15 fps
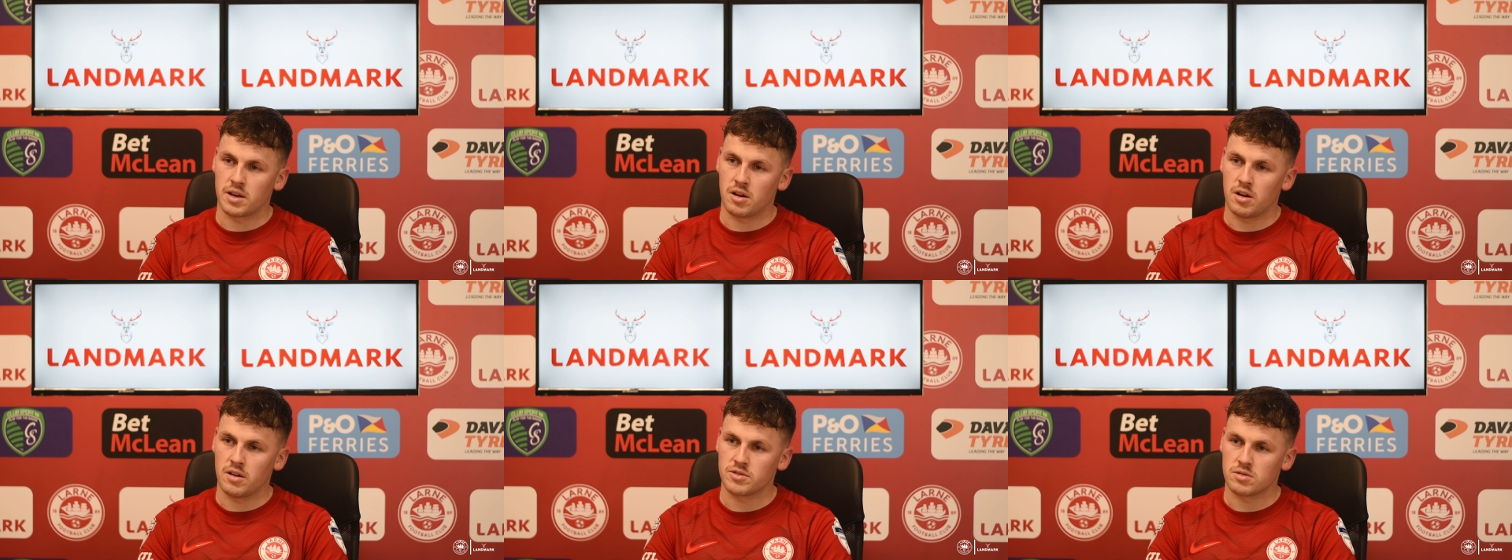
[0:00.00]

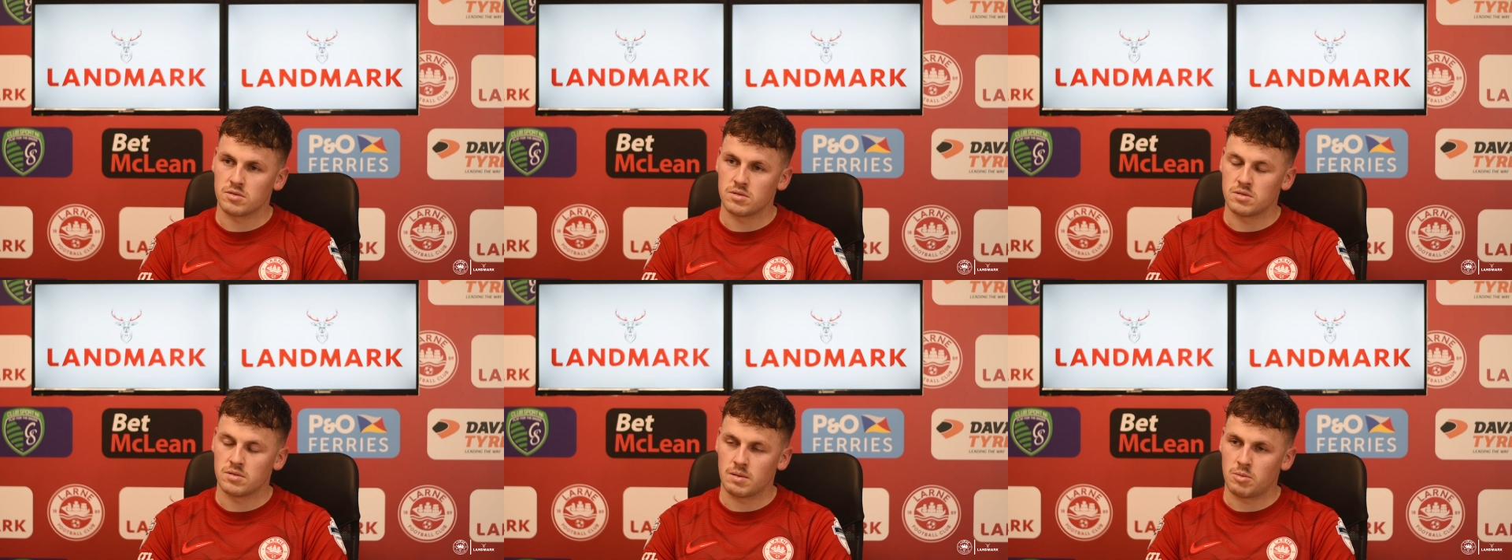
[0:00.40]
off,
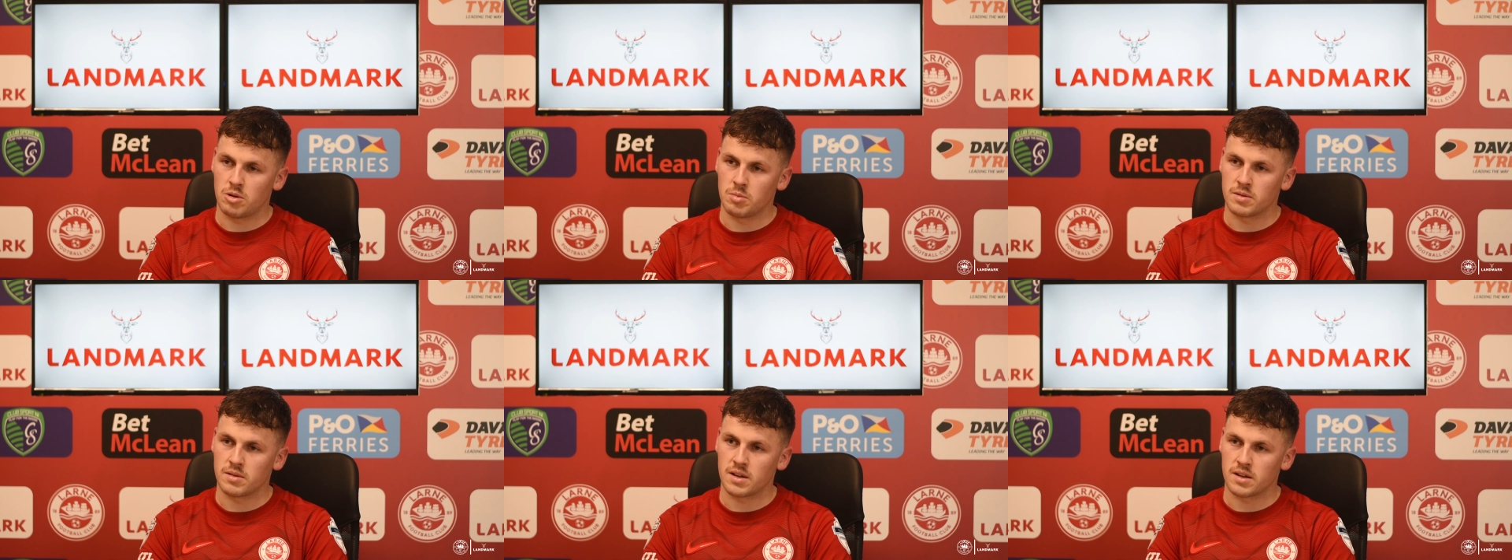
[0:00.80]
so I'm
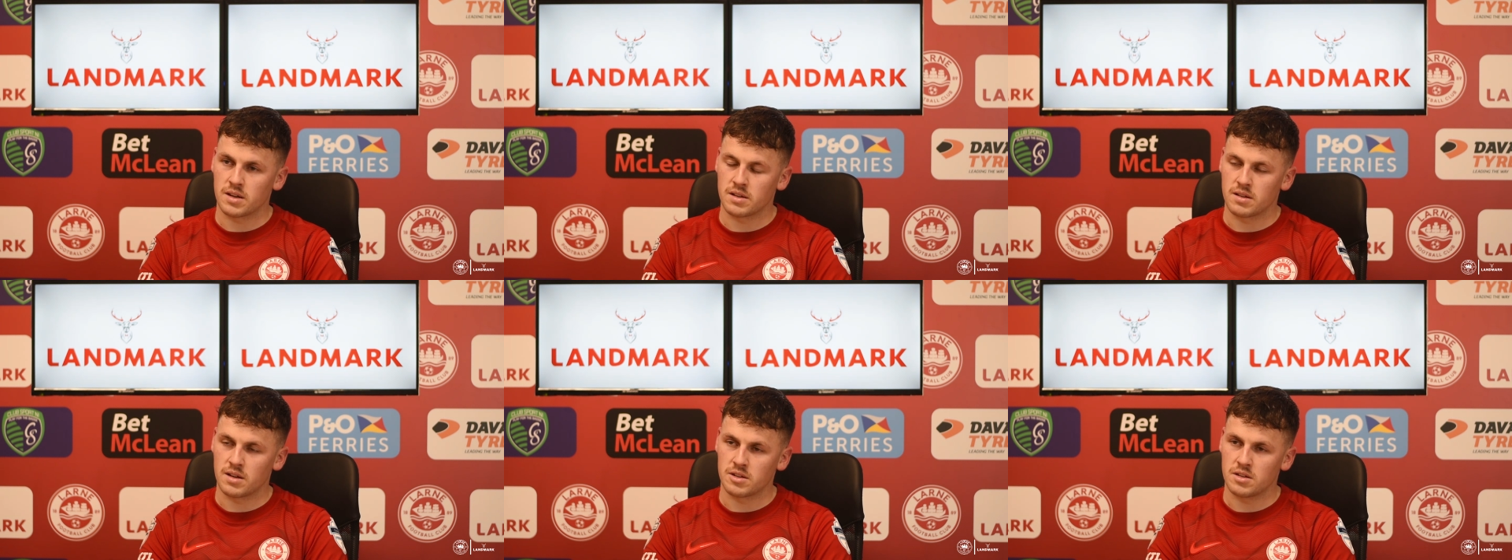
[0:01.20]
hoping to
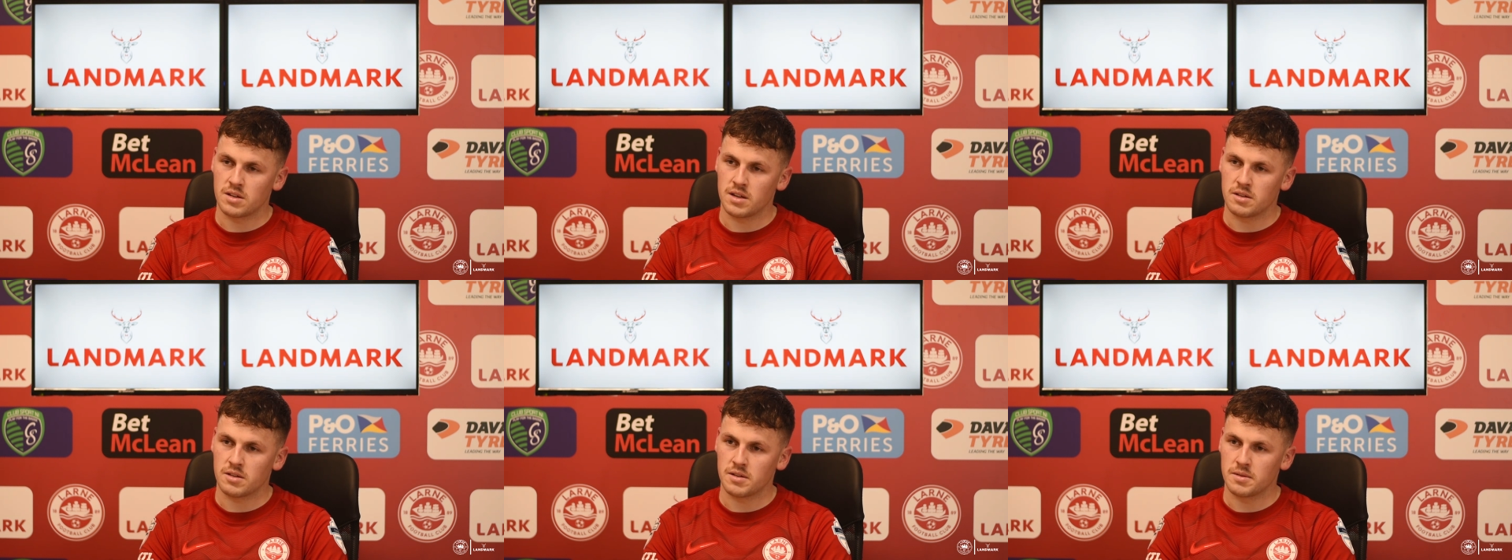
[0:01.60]
continue
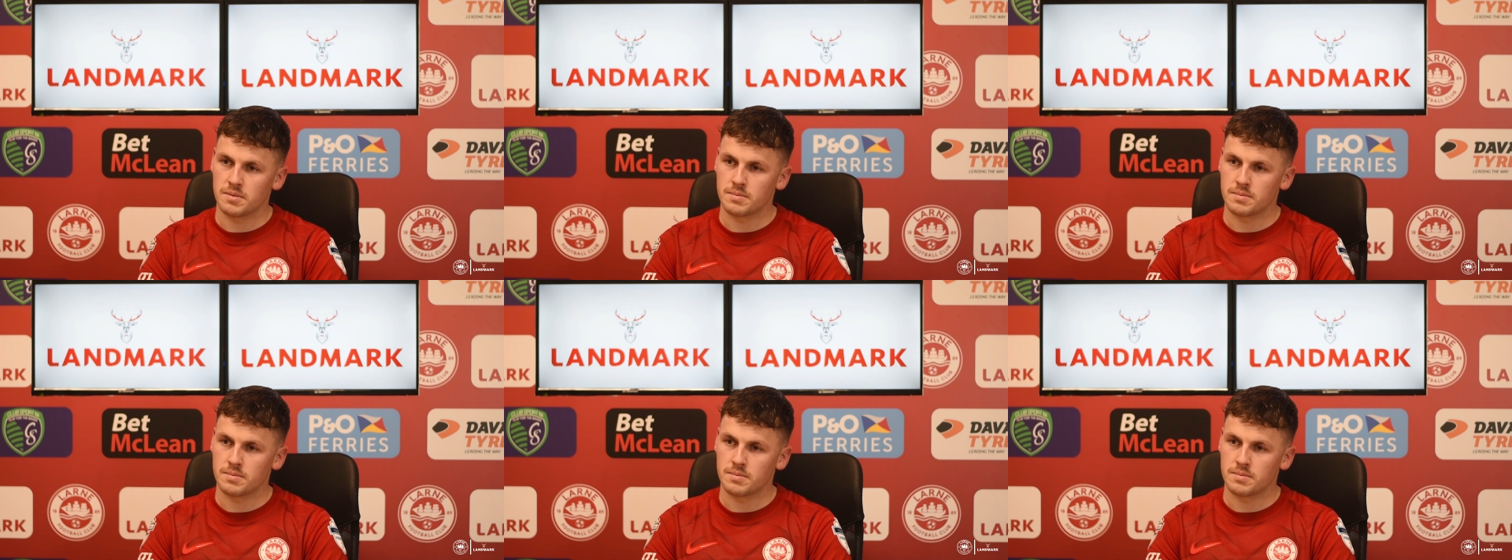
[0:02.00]
that now.